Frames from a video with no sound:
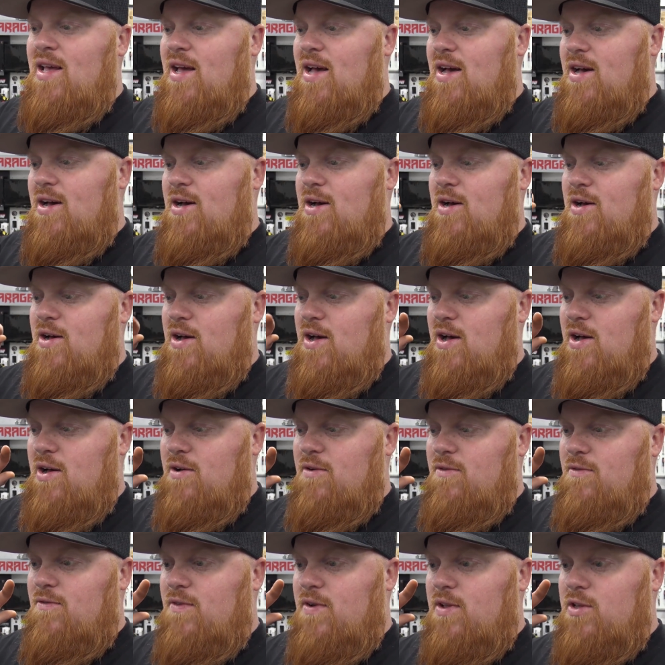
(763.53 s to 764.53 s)
uh,
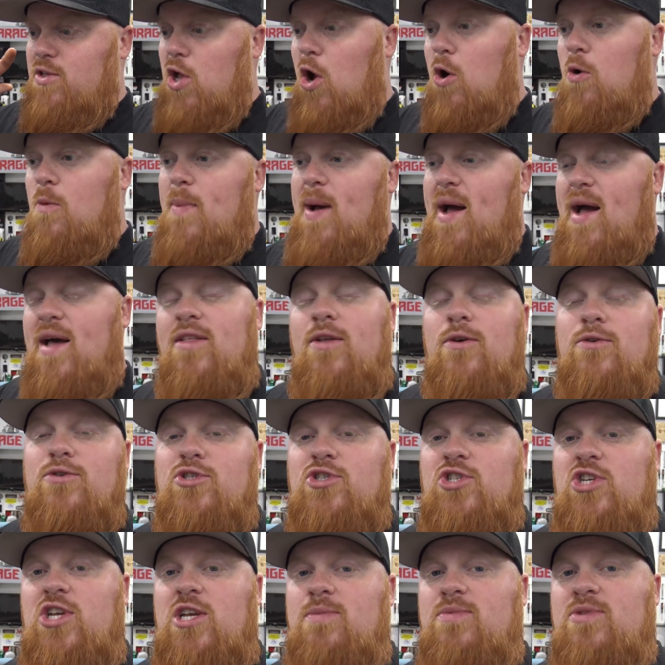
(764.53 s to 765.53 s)
of don't buy those
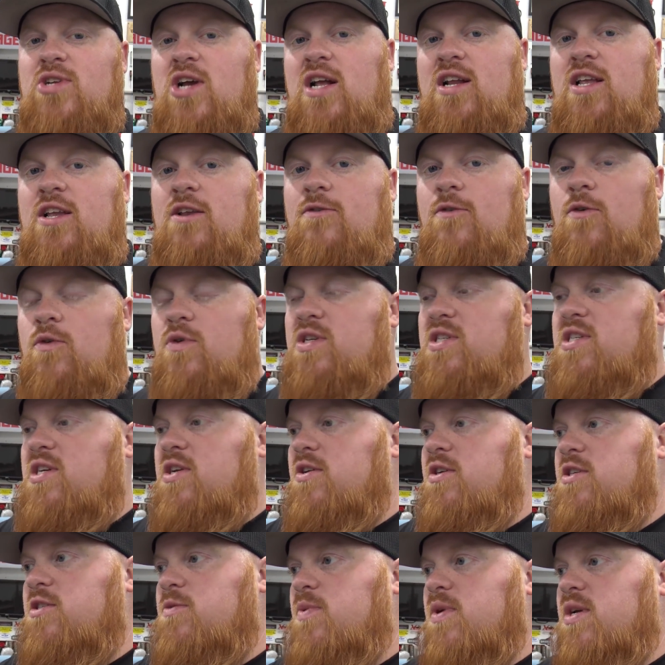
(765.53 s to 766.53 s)
cheap Chinese forty
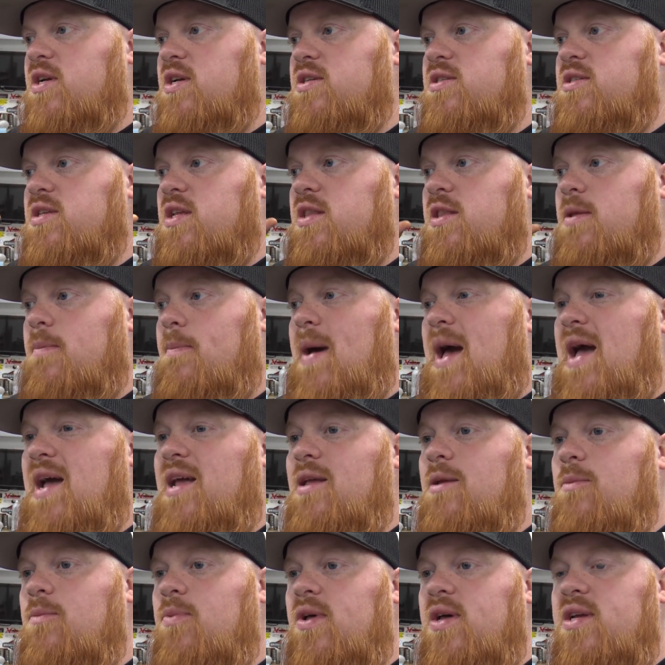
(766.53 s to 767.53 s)
series because the
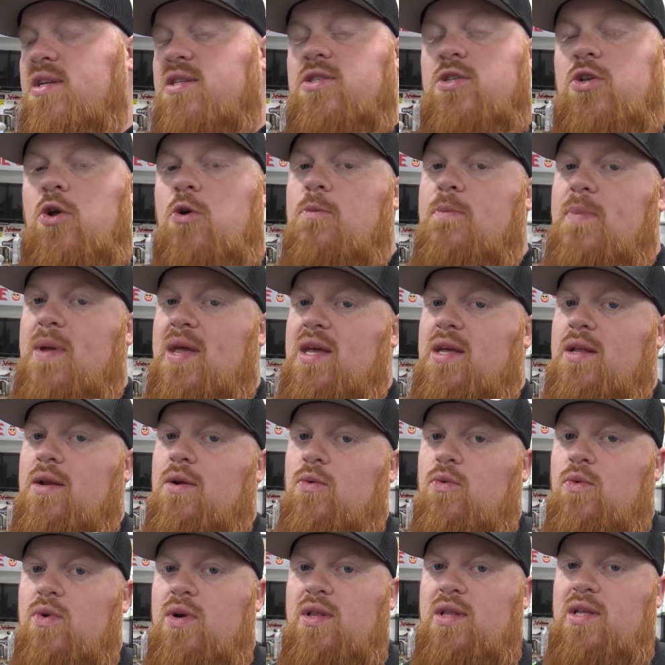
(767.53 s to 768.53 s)
backing plates do
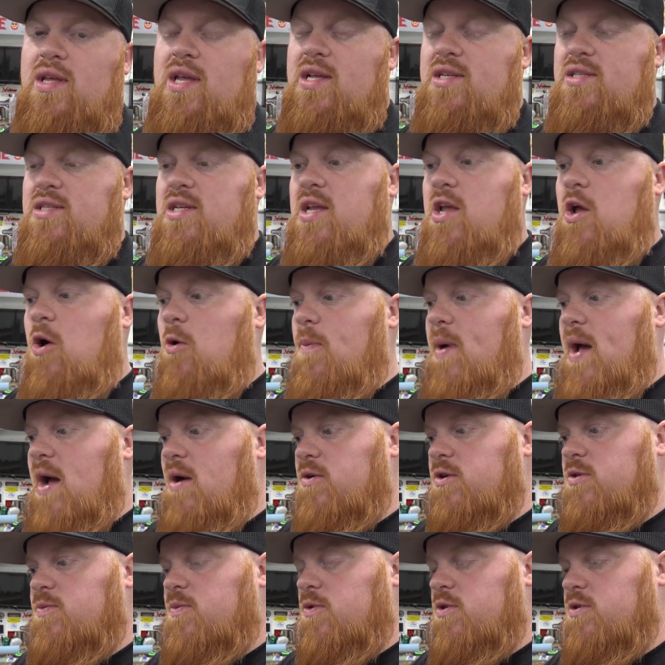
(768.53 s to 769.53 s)
bend really easy. Go
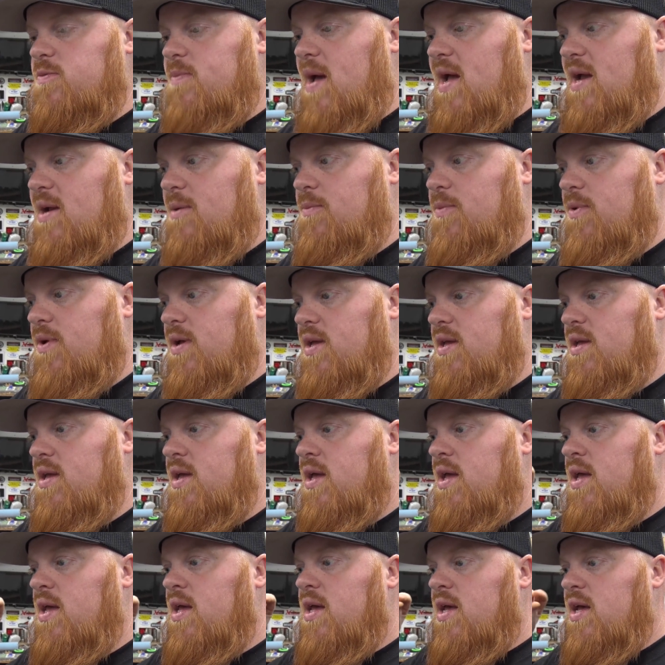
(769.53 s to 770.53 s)
Power Sports backing plate
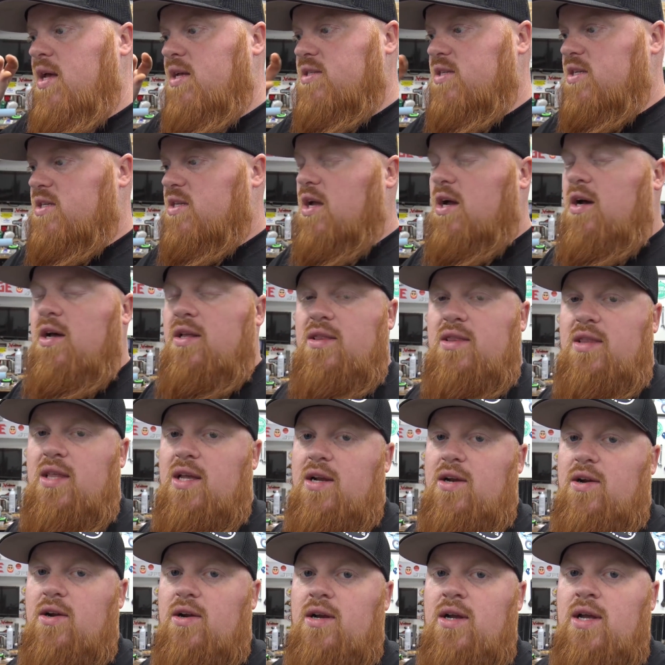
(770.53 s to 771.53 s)
is a ton
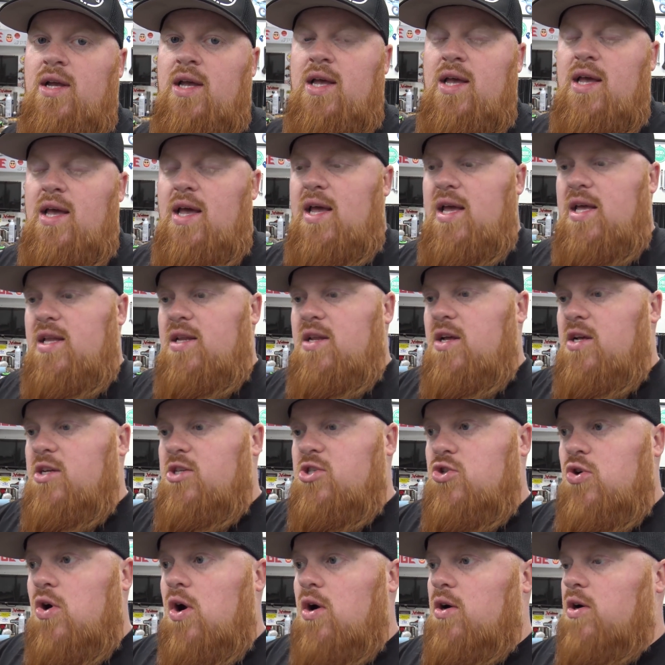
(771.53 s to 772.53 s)
thicker and uh,
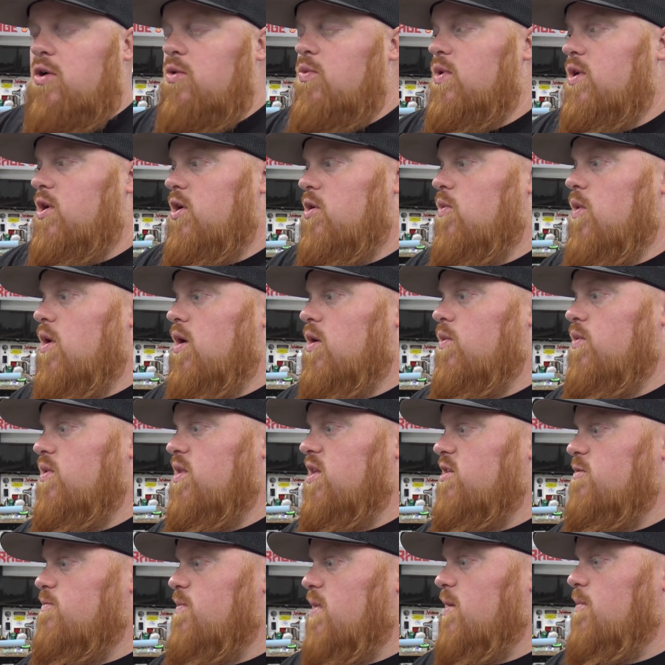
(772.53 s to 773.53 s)
stronger when you're working with
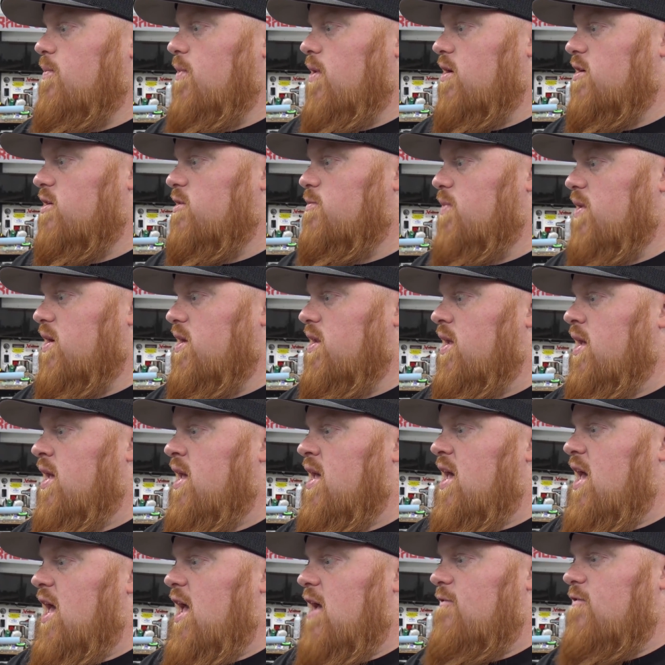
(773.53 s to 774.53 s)
these big blocks. But
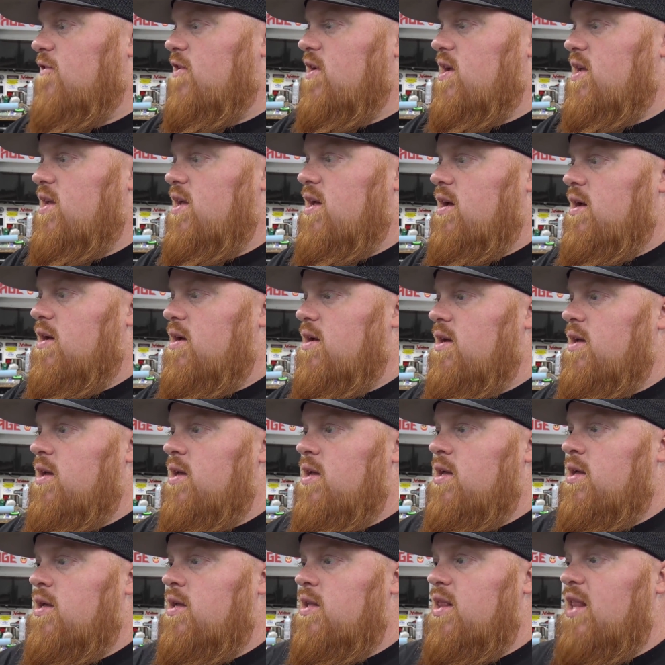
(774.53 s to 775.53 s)
every uh,
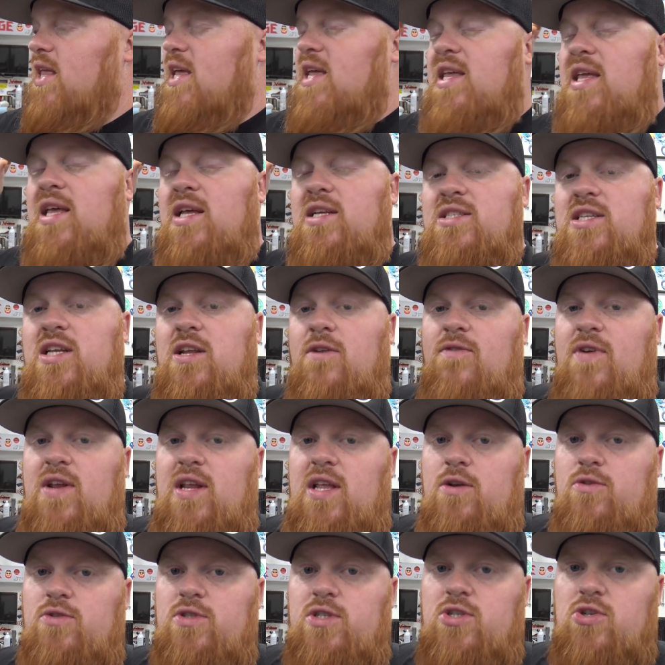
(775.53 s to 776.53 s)
link is in the
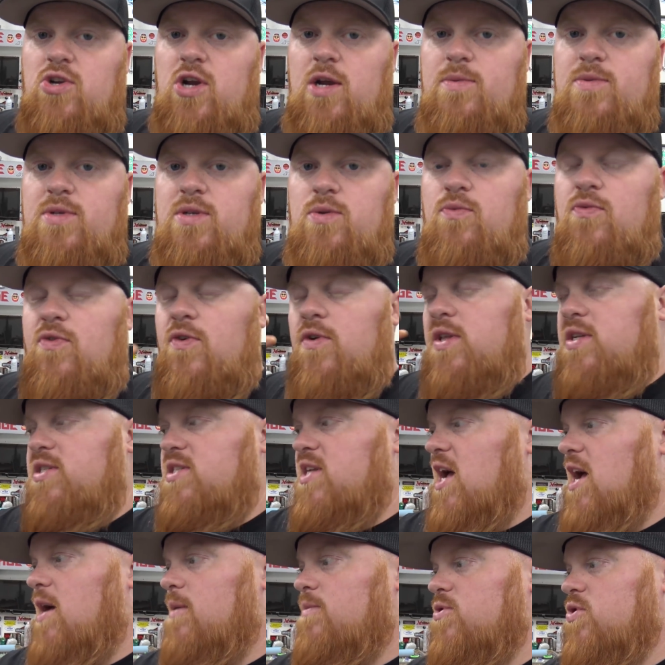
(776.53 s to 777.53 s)
video's description for these
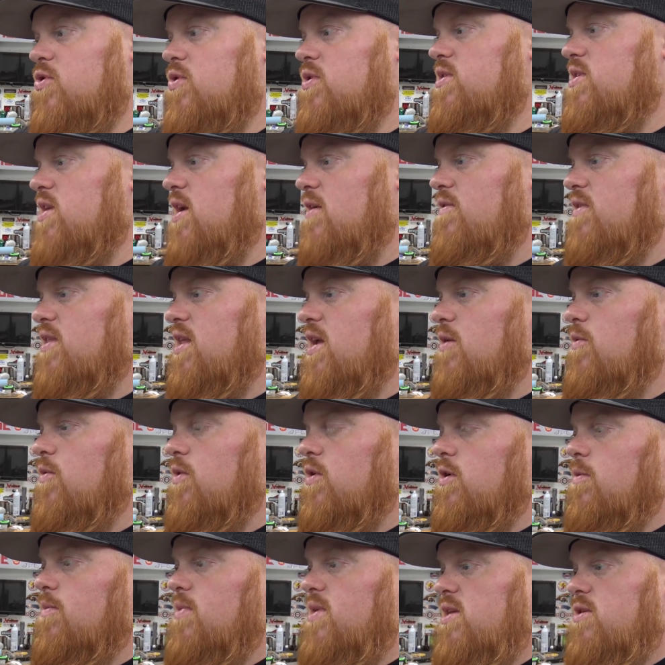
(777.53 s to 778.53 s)
Heim joints, everything we're
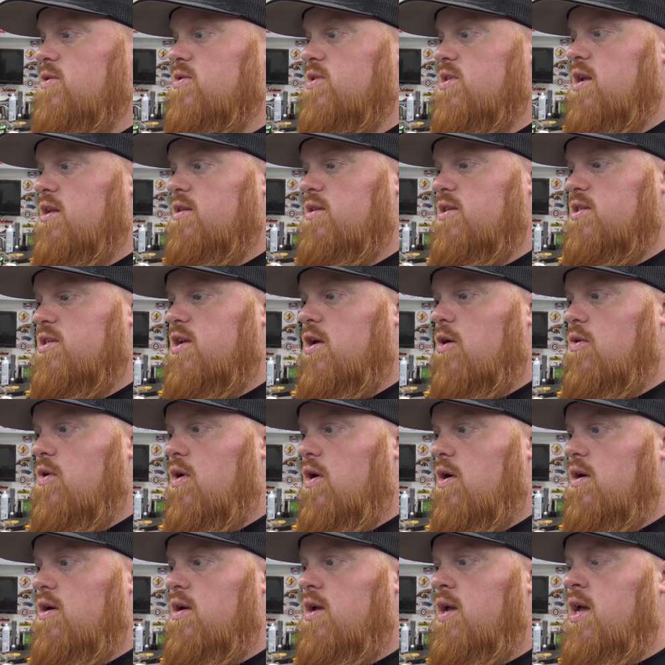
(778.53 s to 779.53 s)
going to be using on this
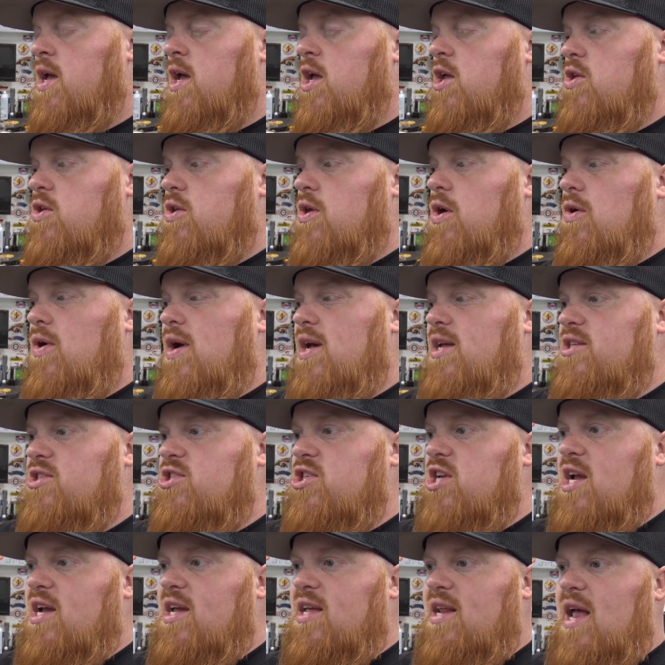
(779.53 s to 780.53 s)
go-kart. You can go ahead and
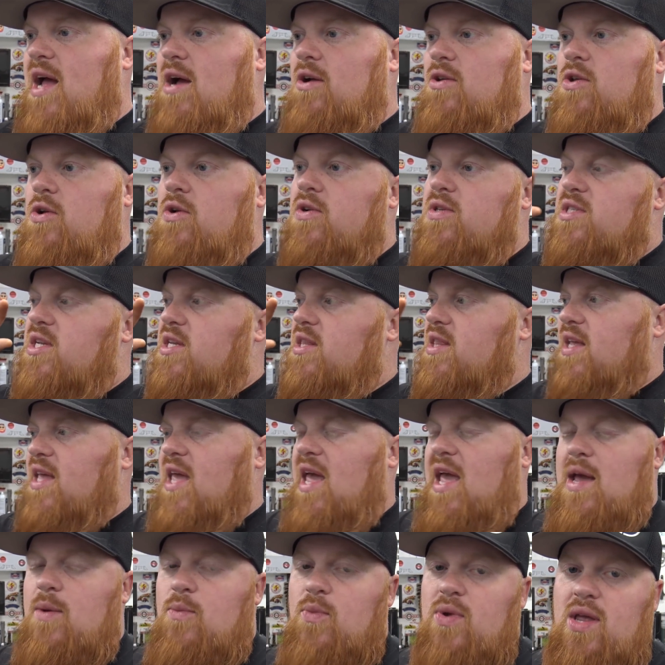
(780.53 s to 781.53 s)
check it out, and you can see the
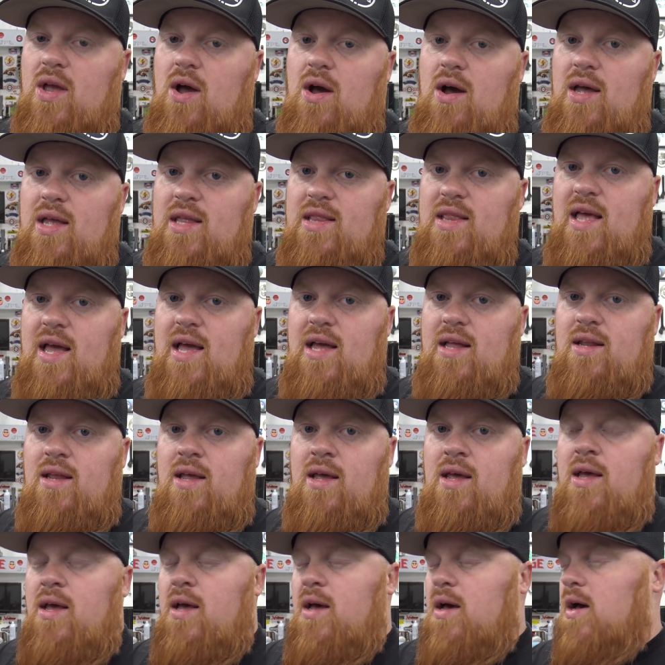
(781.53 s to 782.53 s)
cam we got in that
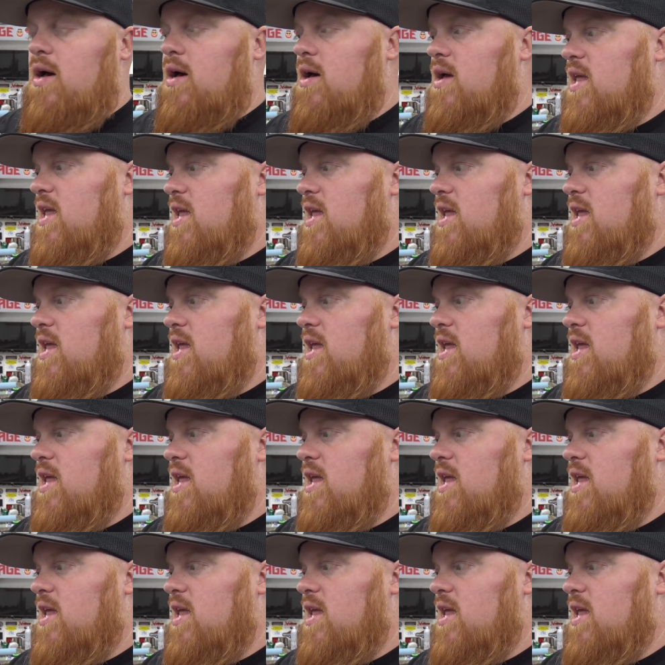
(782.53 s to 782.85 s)
uh,